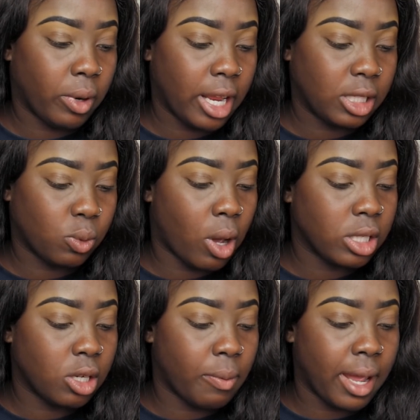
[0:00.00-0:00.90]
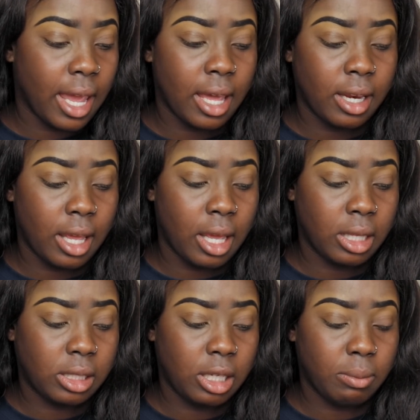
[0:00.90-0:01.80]
when I swatched on my hand,
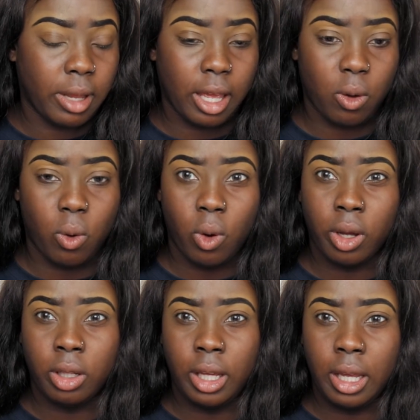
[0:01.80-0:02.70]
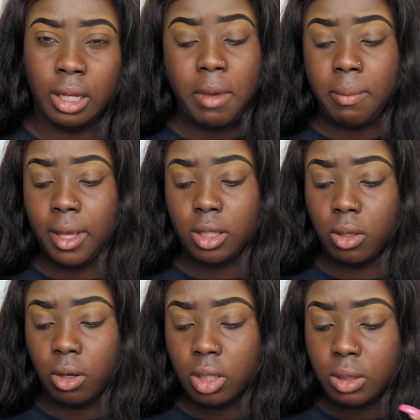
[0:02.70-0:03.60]
it seemed like oily. Maybe it
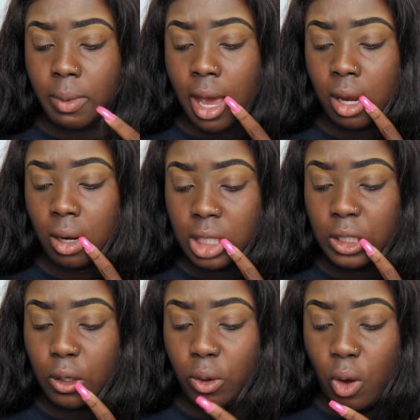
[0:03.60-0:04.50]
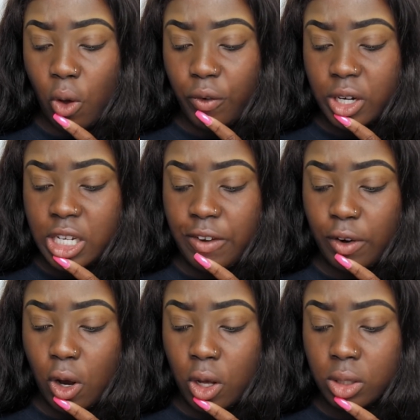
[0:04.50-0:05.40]
turns matte. This little
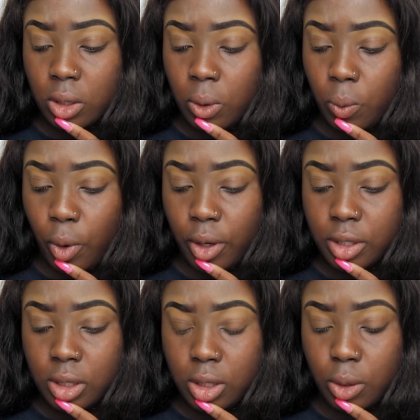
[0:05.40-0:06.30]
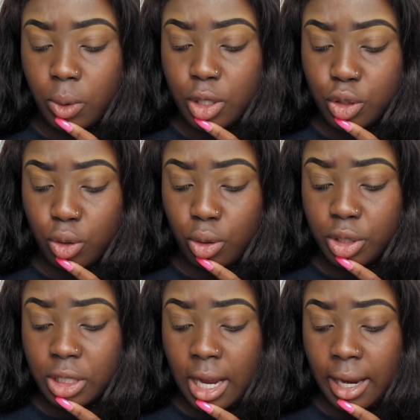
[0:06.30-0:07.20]
overachiever also works to control
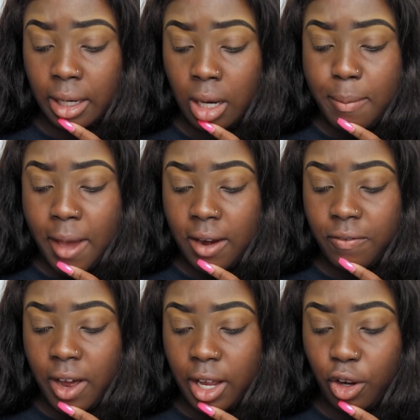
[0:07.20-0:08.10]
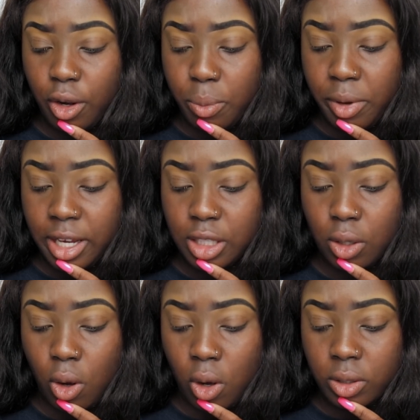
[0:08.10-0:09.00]
shine and mattify your
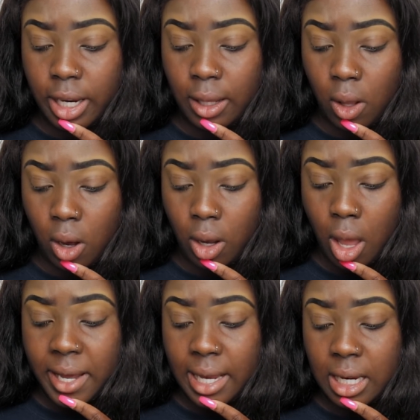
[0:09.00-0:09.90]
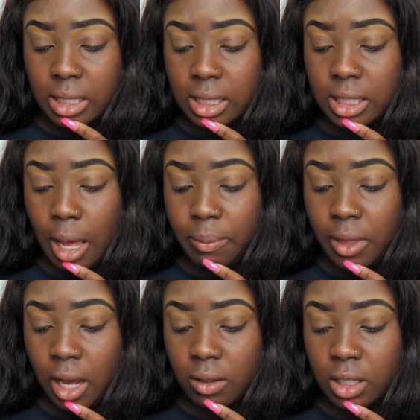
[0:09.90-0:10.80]
complexion all day long. But it doesn't stop
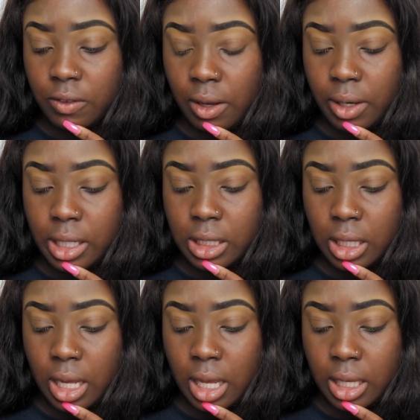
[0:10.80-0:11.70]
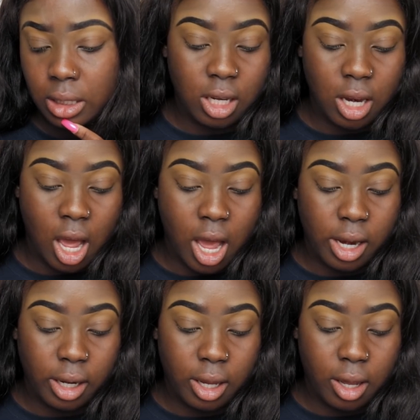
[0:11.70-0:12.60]
there. This foundation is
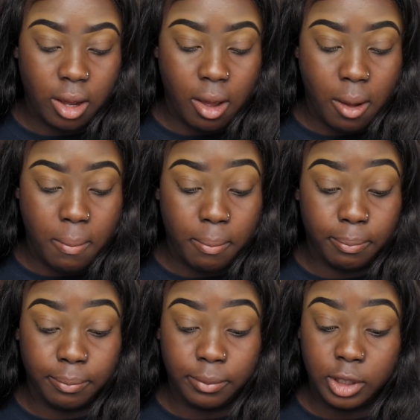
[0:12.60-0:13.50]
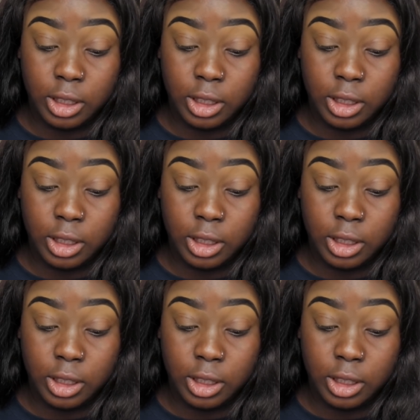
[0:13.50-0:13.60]
non-com...